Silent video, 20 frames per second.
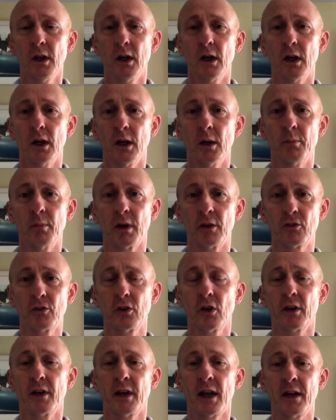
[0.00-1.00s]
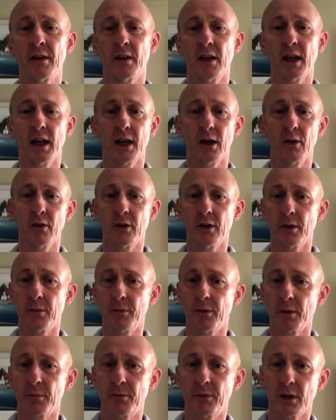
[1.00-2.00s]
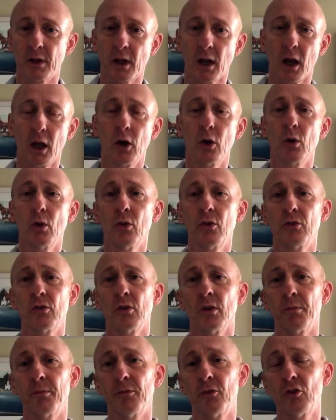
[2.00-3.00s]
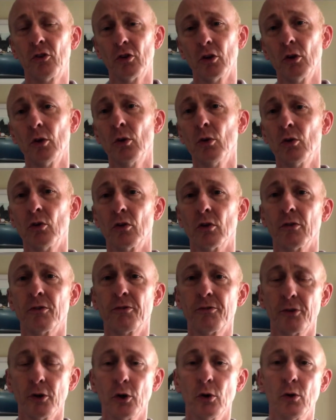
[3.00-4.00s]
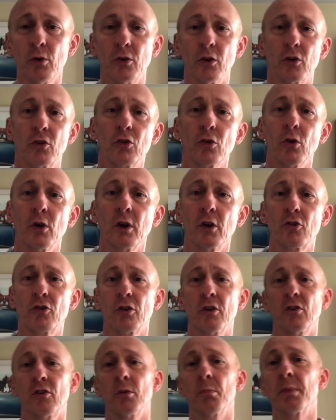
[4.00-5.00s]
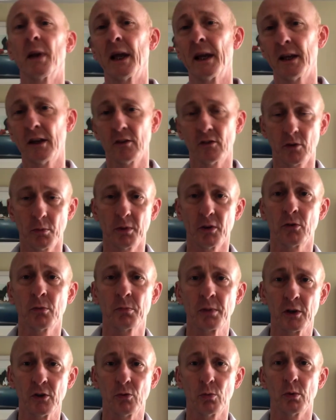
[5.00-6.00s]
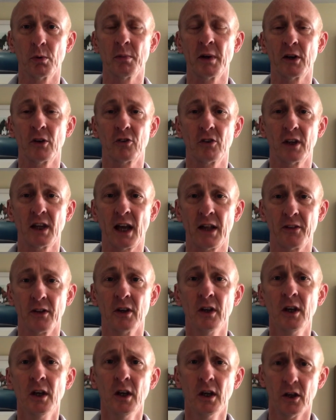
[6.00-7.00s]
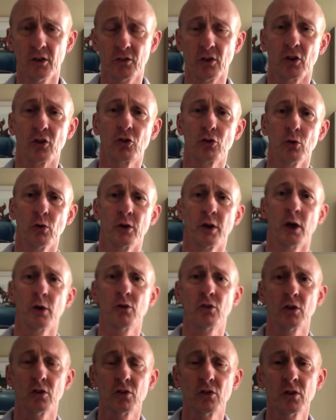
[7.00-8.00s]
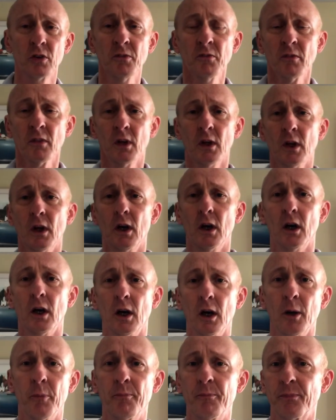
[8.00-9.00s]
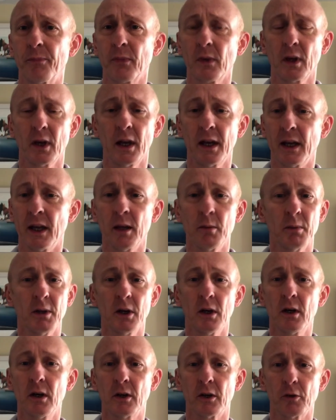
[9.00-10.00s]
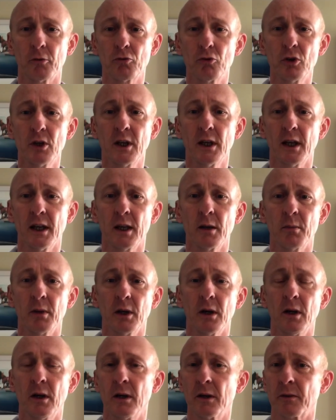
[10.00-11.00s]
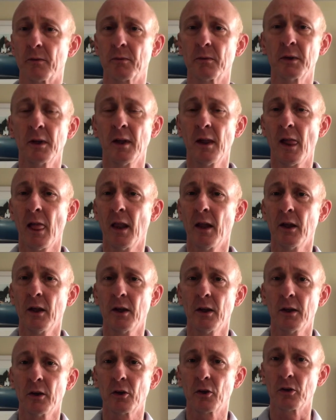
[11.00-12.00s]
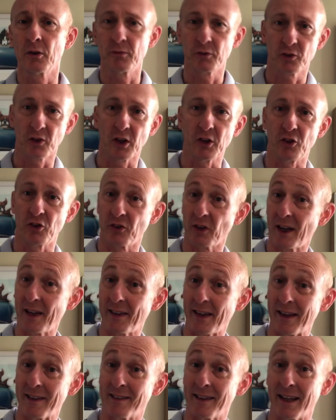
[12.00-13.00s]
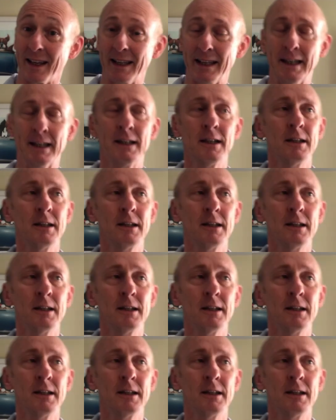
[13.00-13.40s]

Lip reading: and started handing out the clothes, the shoes, the food, the toiletries, the blankets, the bits and pieces we managed to gather at such short notice. And it hit me hard, it really hit me hard. Conversations I had that day,